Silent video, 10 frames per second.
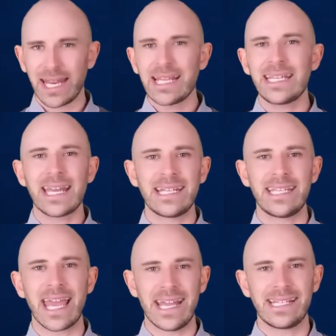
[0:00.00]
In
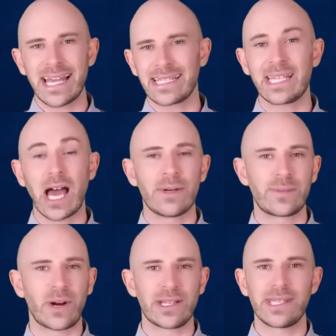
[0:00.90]
1888, as
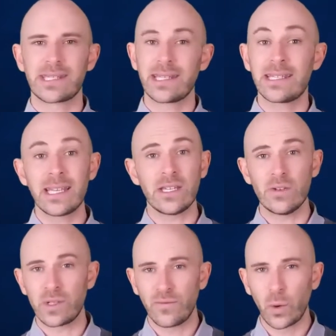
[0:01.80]
diamond prices
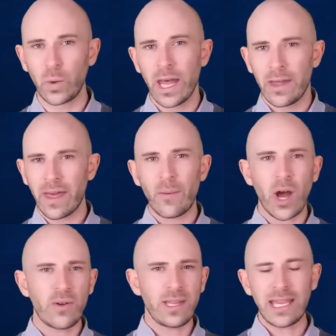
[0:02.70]
continued to fall, there
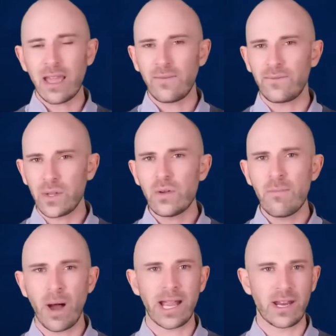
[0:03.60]
were only a few
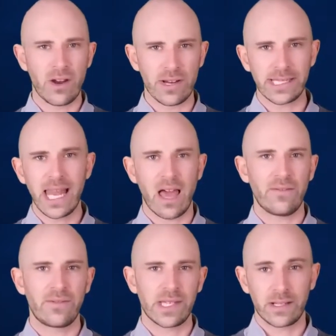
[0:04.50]
mine owners
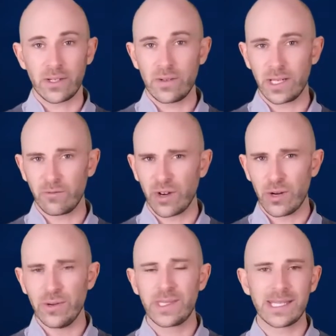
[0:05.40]
left, including
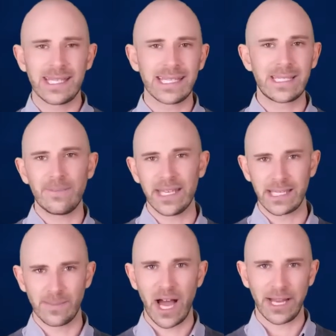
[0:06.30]
Rhodes and his De Beers